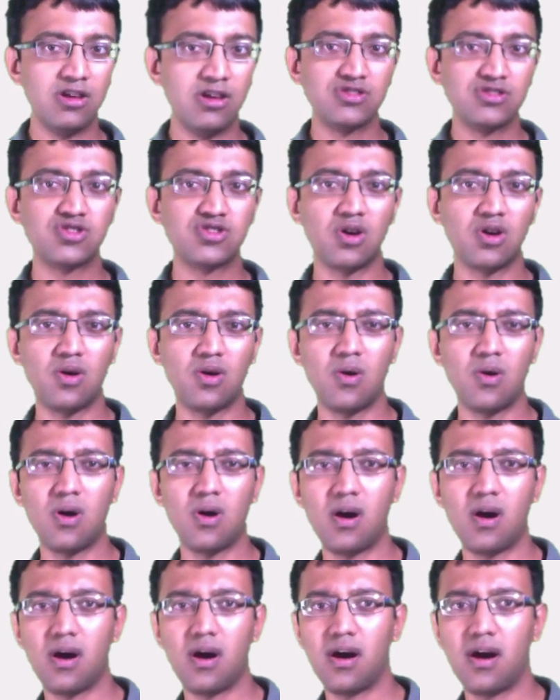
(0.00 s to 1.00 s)
So
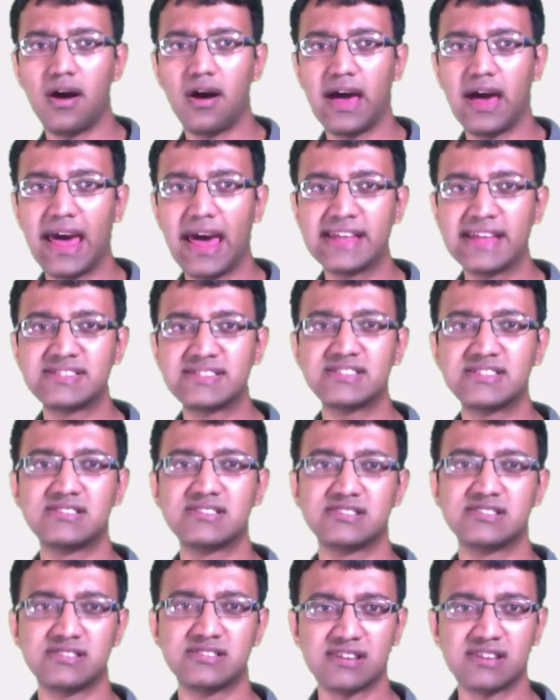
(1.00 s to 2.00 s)

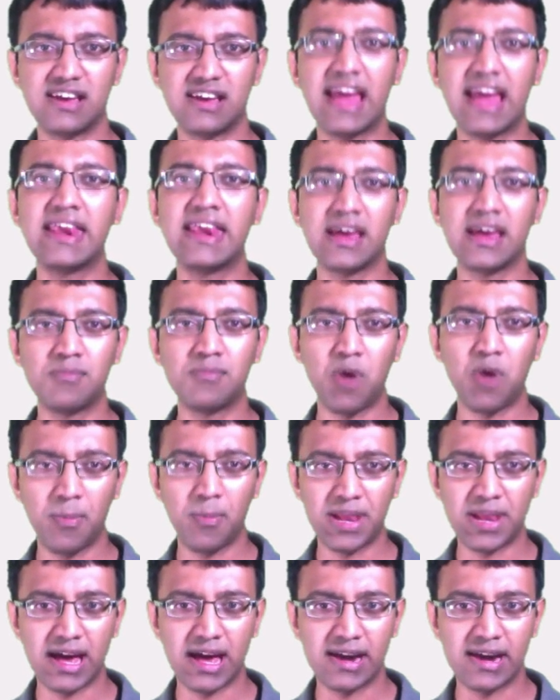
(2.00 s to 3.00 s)
it's gaining in
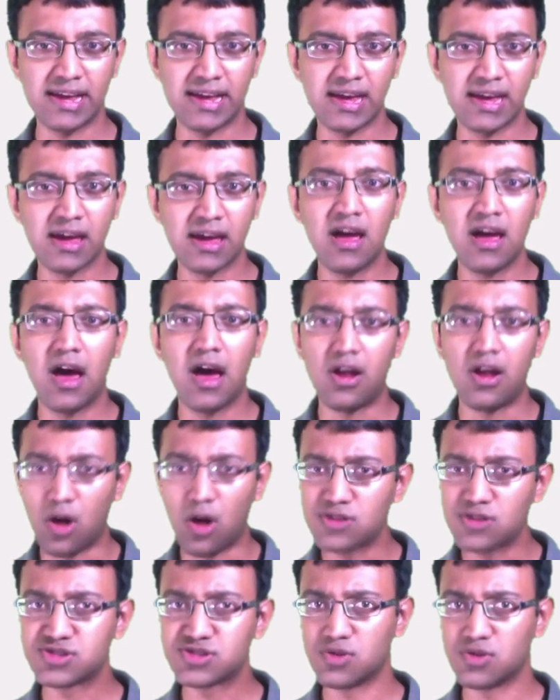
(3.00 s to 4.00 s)
popularity. And
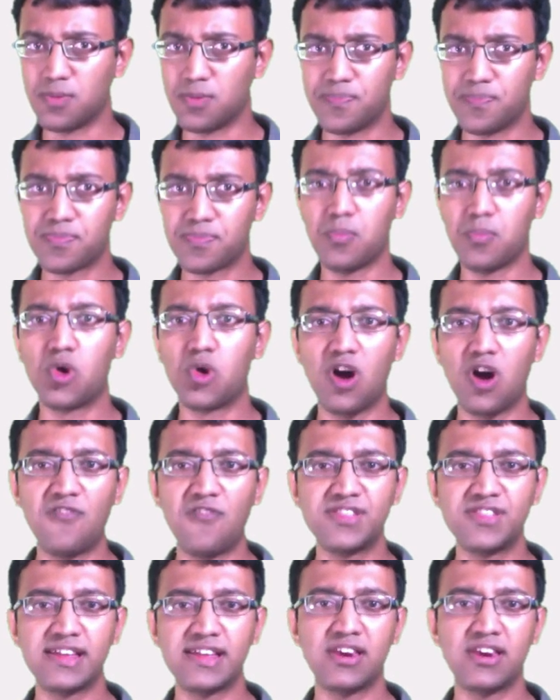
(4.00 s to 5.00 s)
also, more
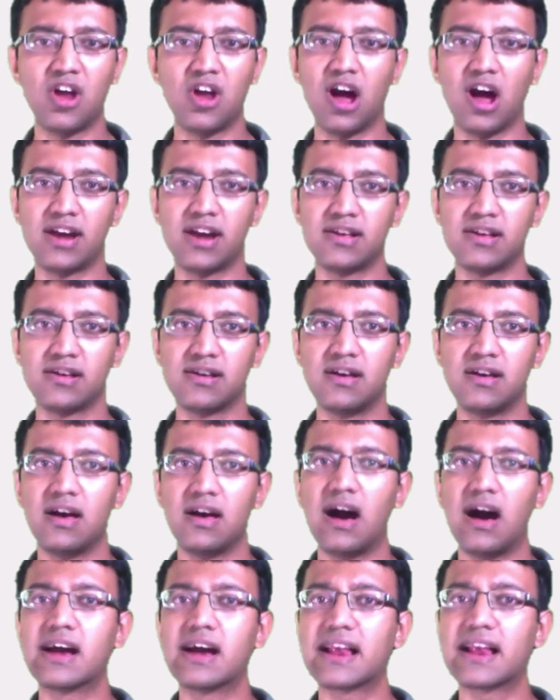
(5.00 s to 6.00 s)
often than not,
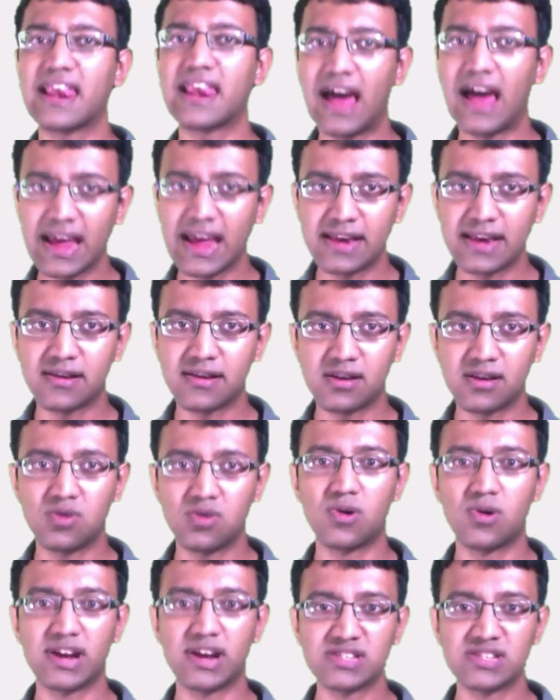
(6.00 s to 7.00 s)
a client
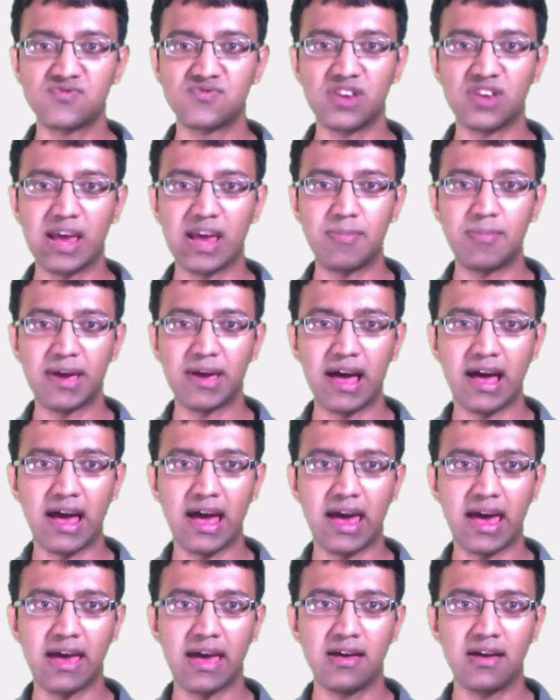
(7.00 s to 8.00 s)
to a RESTful
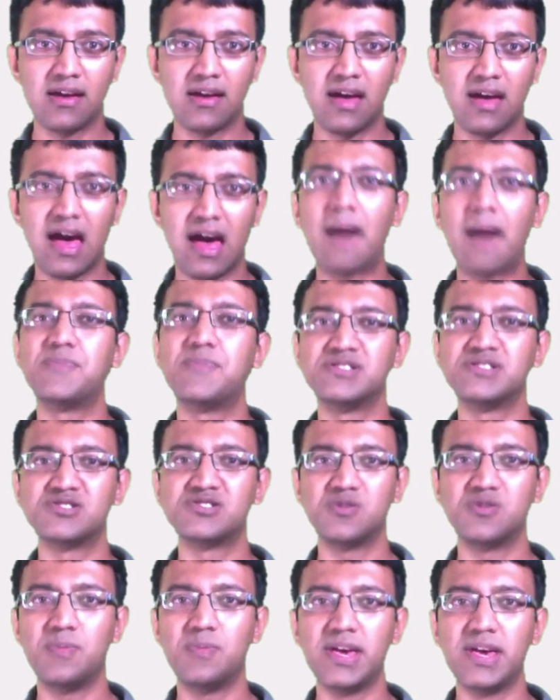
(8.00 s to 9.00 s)
API
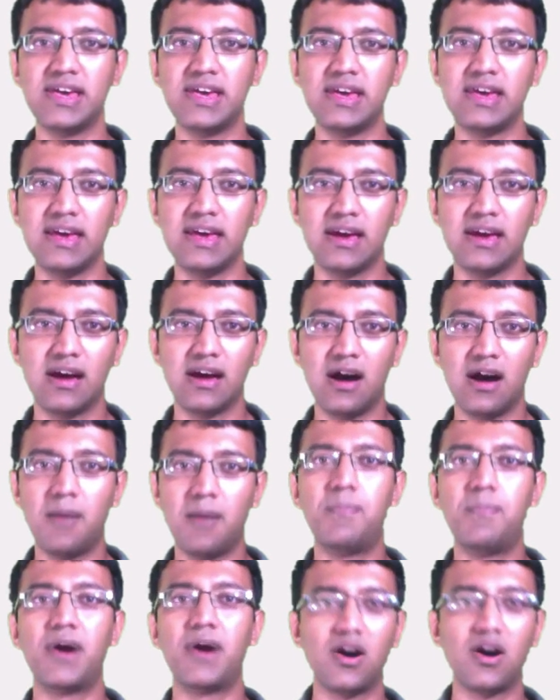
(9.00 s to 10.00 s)
happens to be a
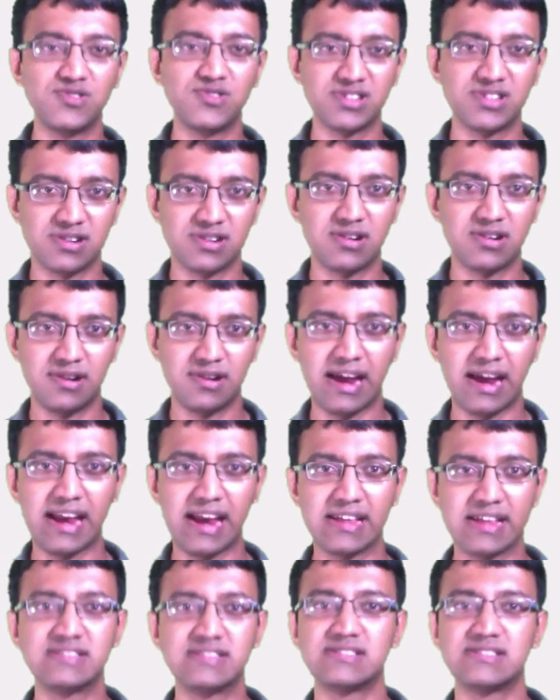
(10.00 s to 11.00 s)
browser, right?
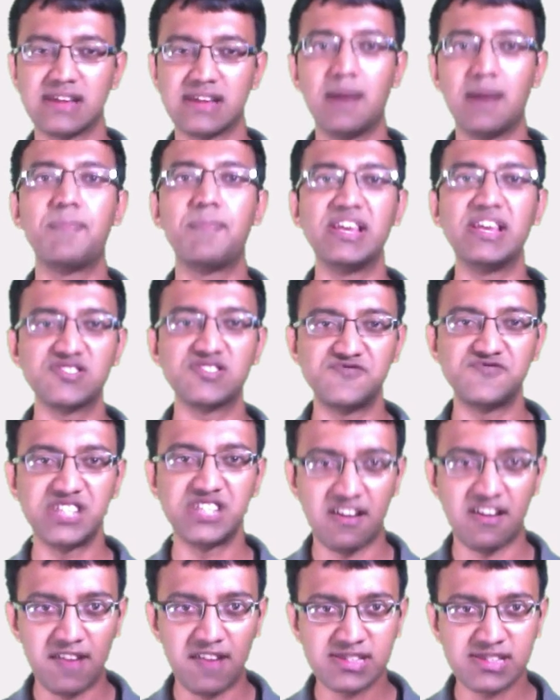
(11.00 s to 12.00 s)
It's a piece of
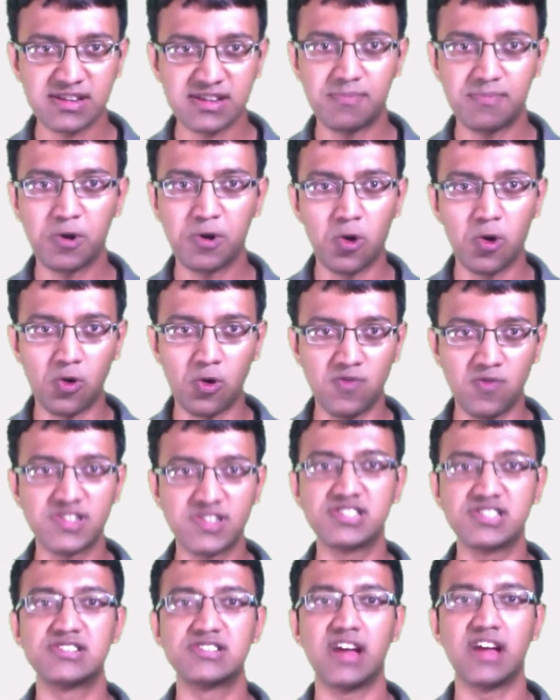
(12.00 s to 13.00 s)
JavaScript code
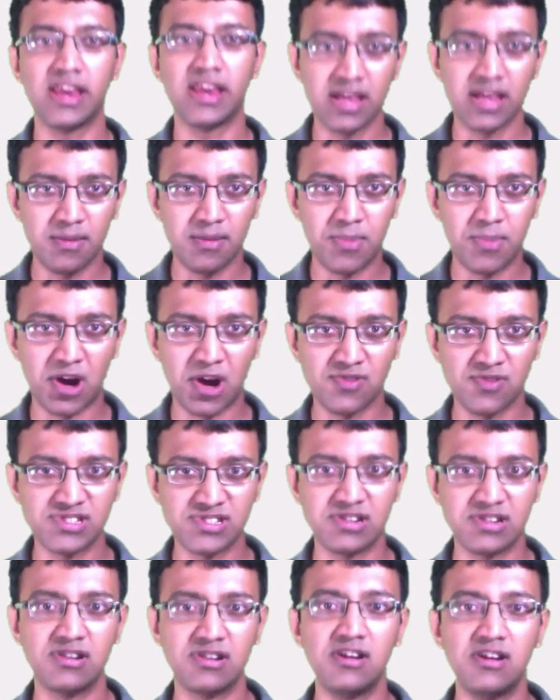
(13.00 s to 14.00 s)
which is running in a
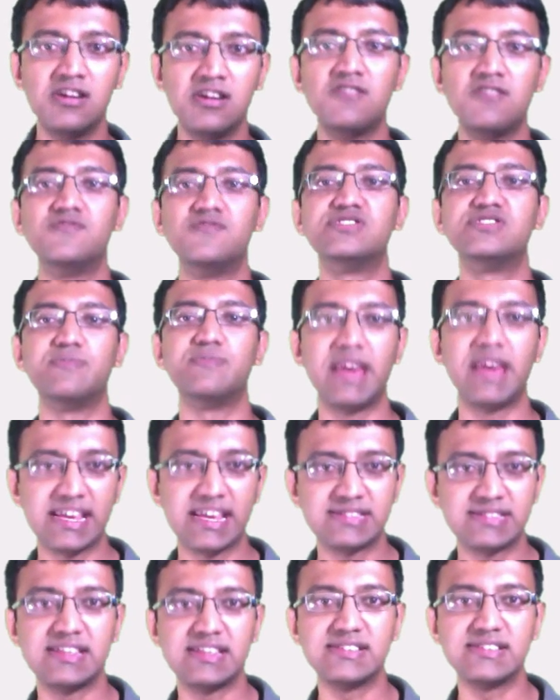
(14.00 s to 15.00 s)
browser, which
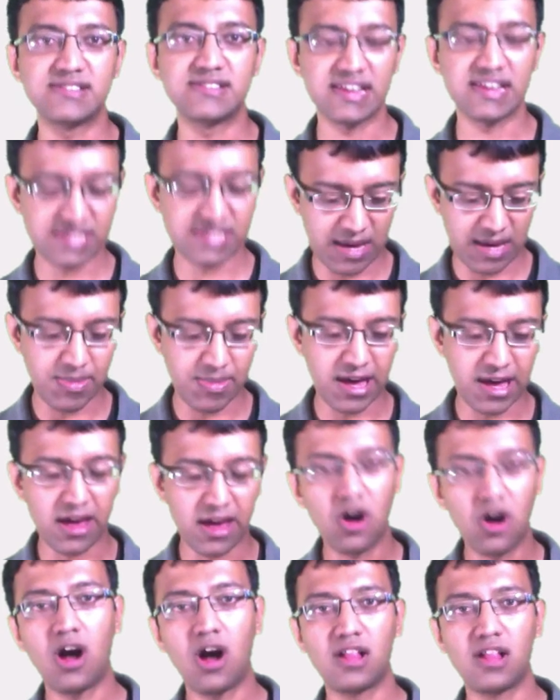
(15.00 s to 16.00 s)
makes these REST API
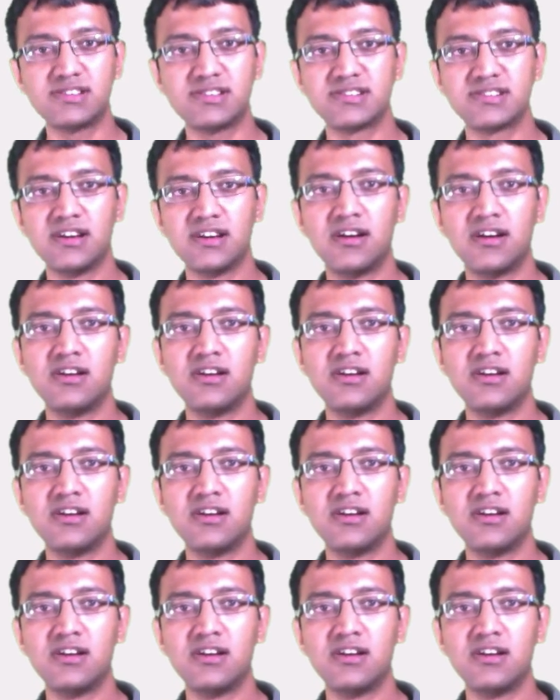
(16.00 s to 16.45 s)
calls.